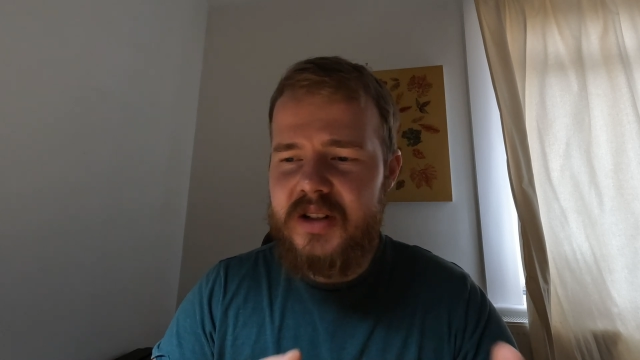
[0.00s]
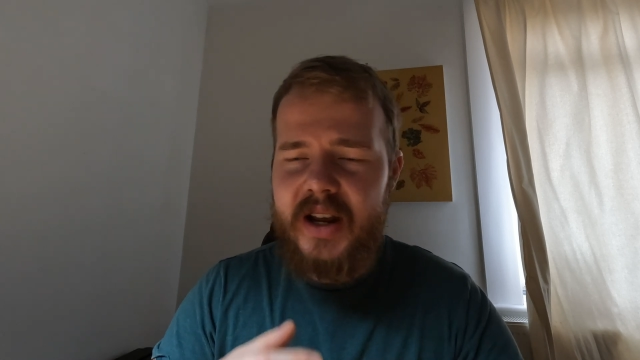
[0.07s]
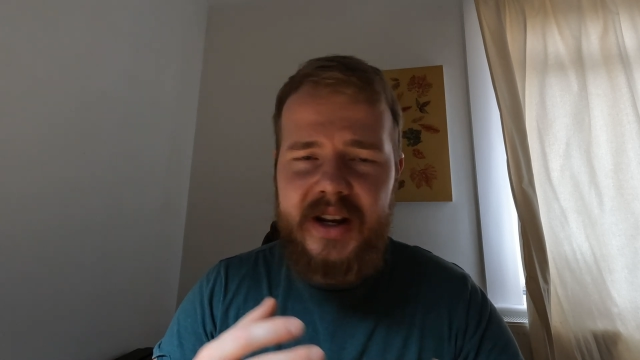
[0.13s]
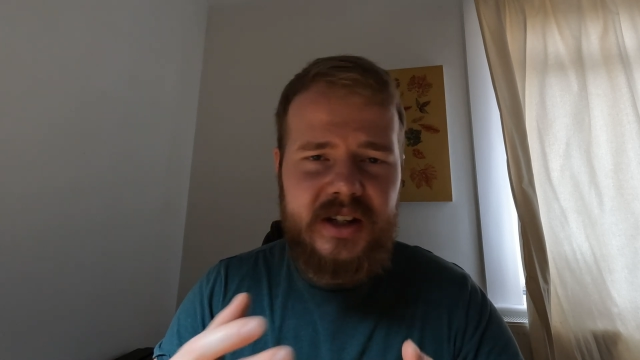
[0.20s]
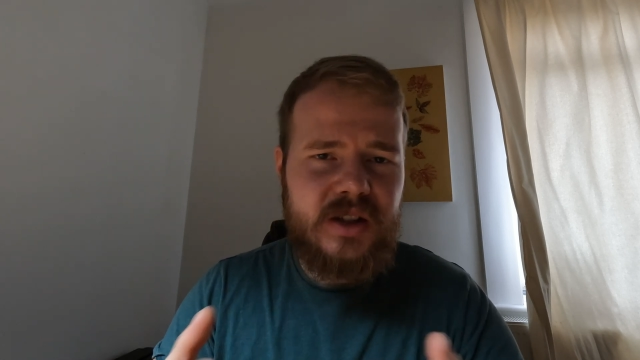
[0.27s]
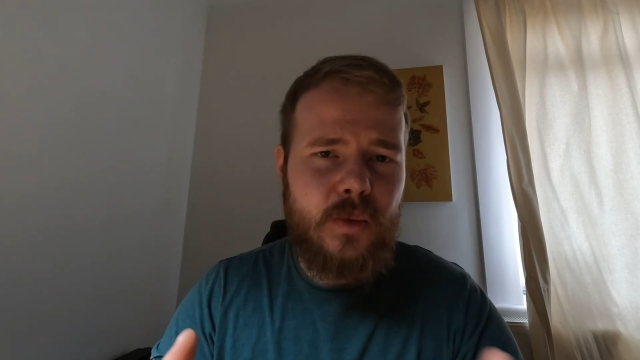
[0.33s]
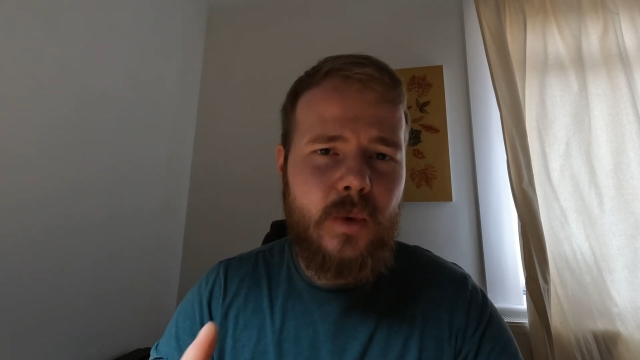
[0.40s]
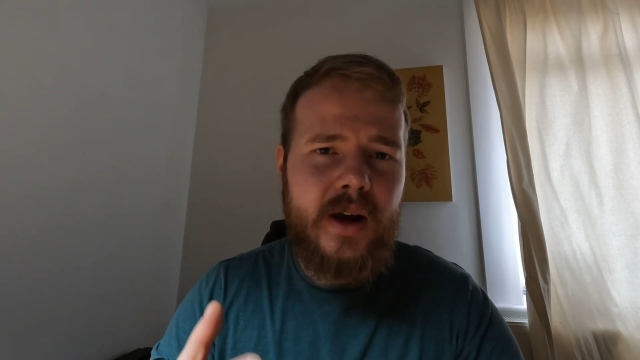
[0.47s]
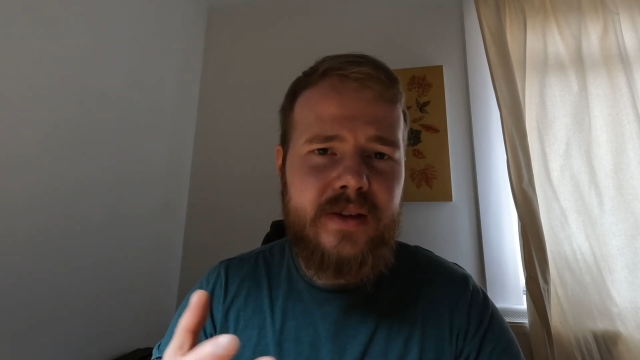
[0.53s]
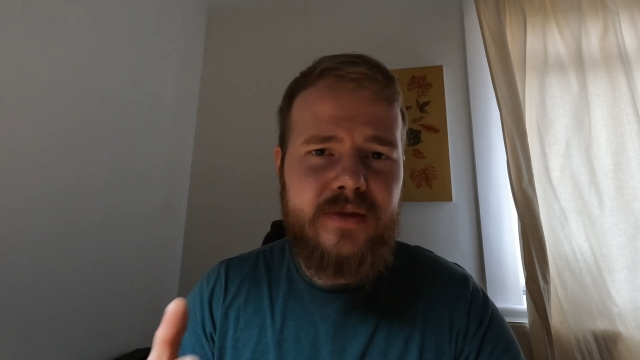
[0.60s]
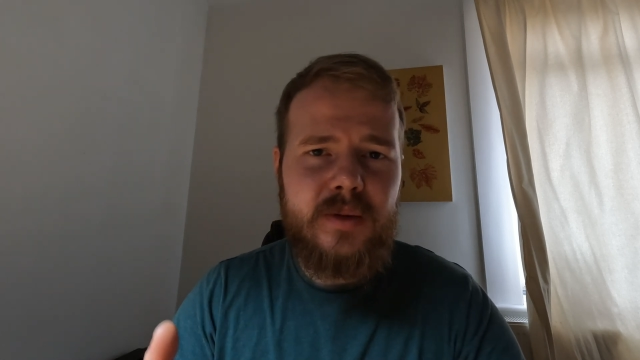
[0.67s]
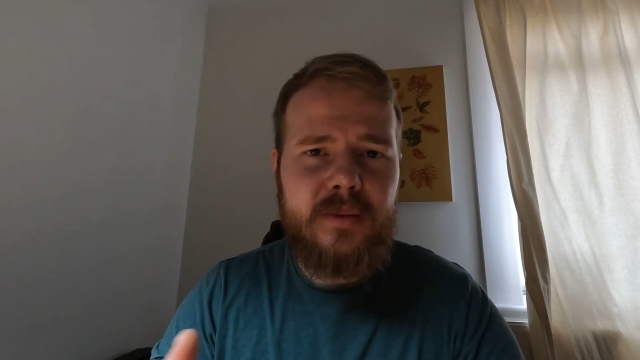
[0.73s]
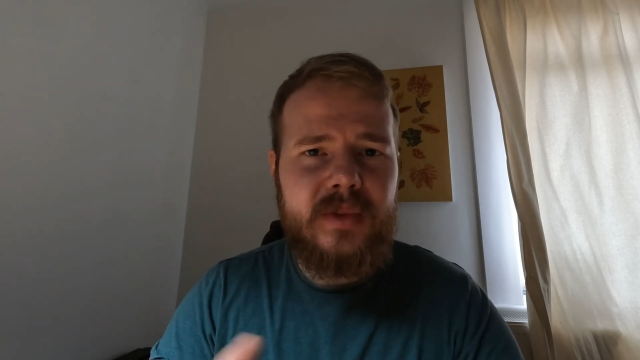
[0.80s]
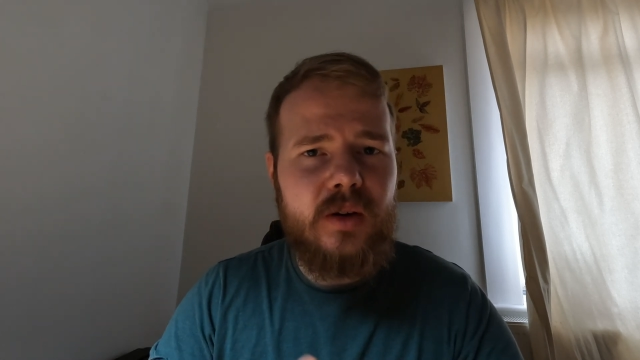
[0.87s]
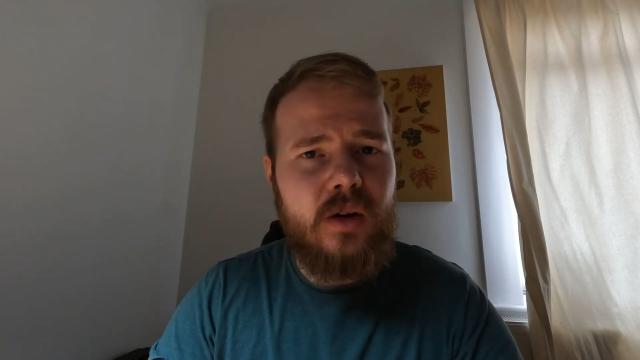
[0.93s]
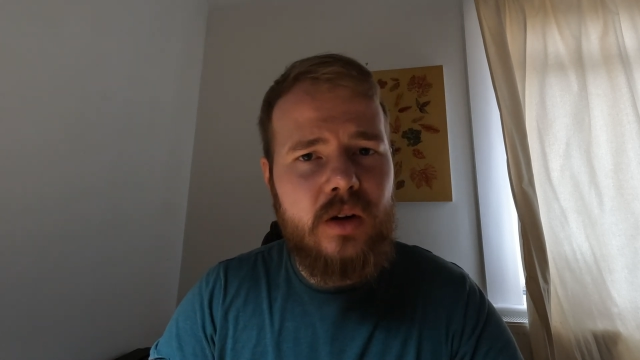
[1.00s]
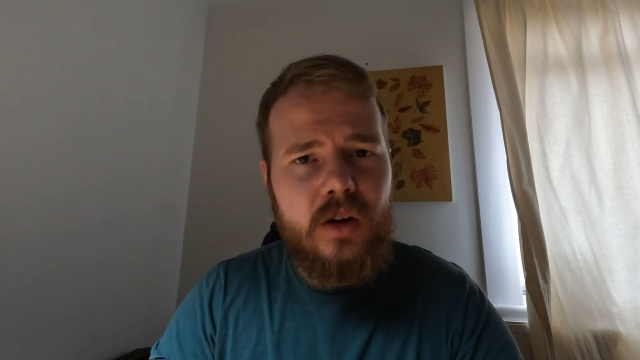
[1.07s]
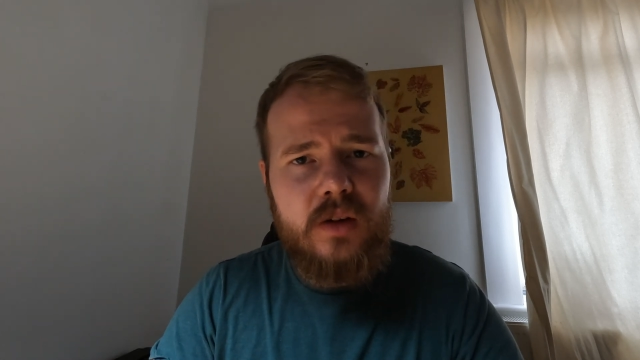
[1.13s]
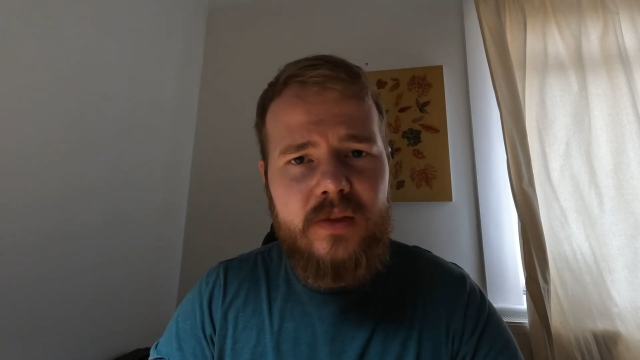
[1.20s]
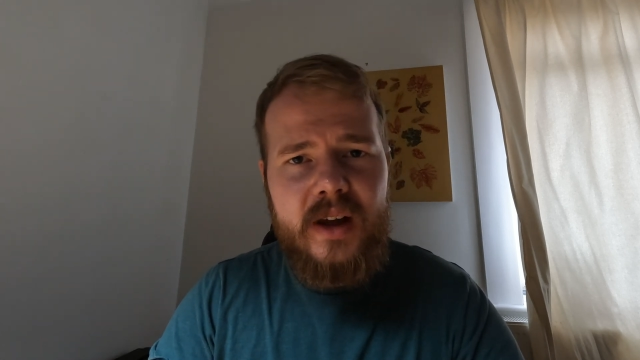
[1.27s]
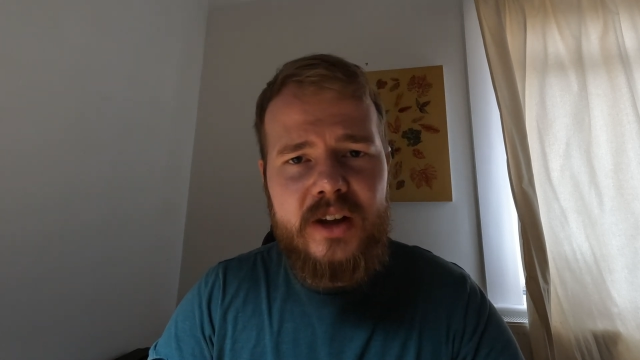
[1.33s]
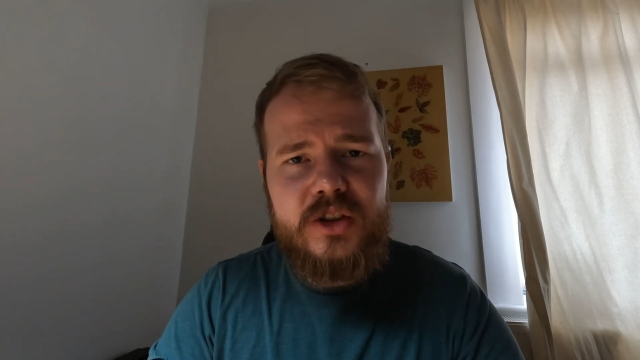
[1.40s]
takes away from a
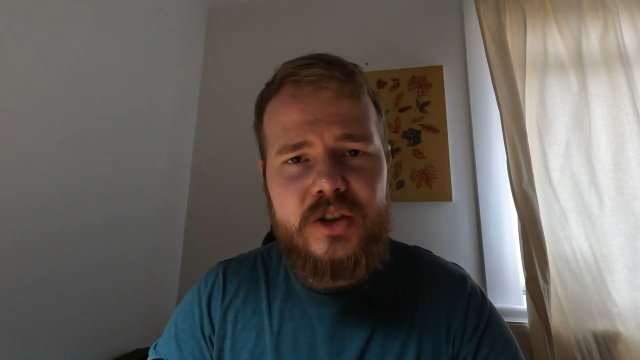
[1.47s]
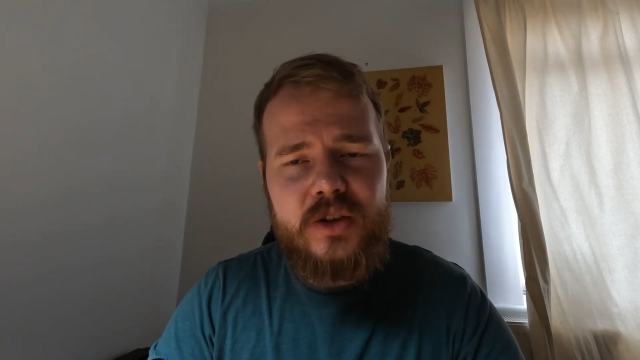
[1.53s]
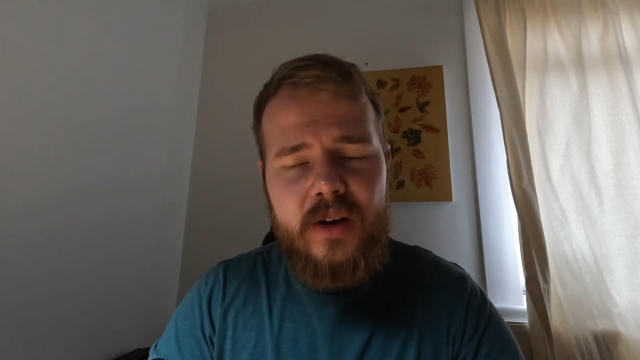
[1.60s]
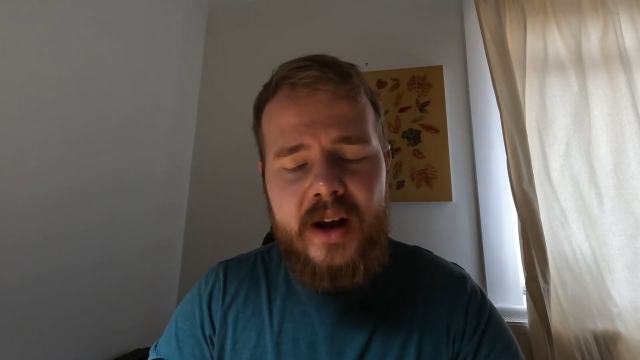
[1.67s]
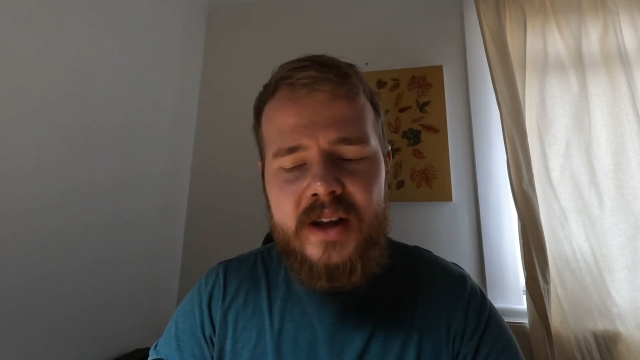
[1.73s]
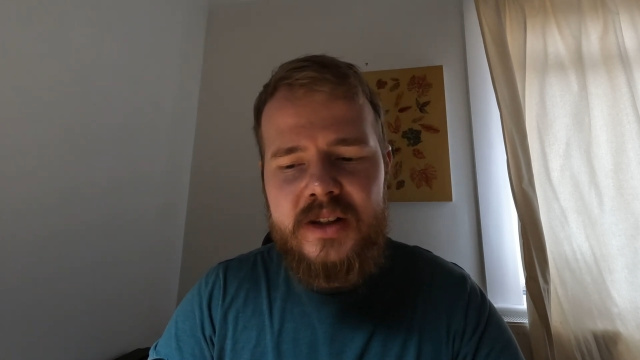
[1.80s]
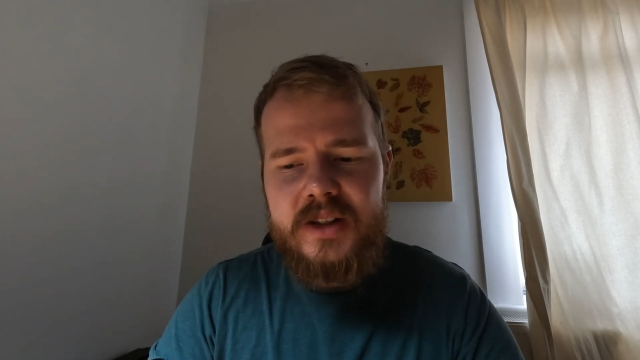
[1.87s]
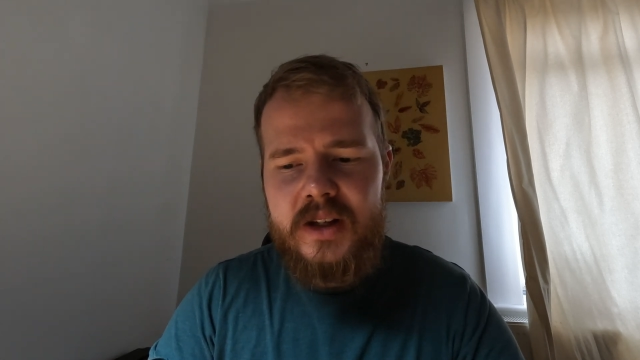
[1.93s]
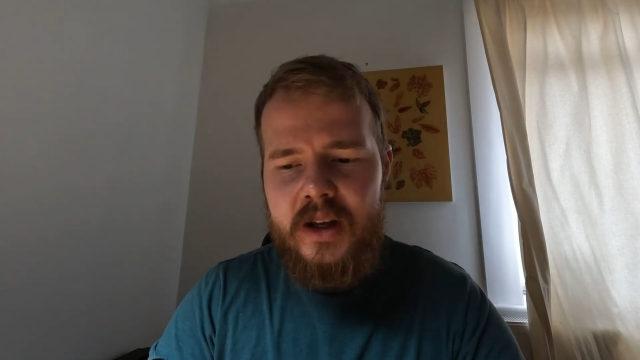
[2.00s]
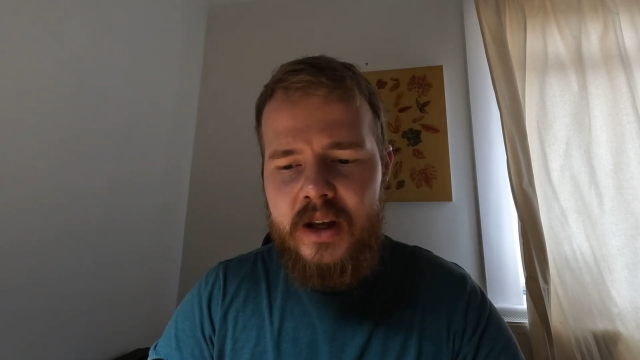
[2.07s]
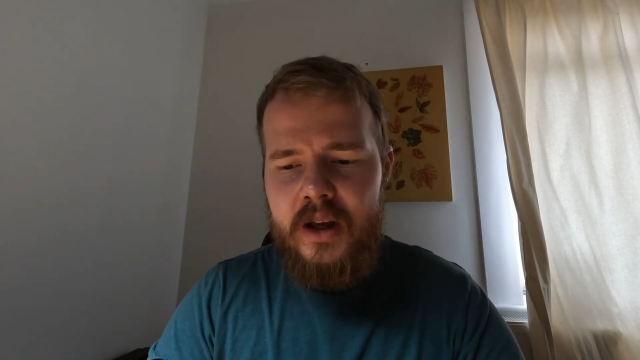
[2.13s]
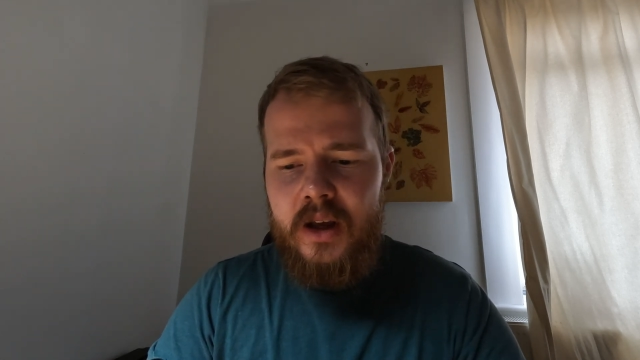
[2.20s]
lot of that stress.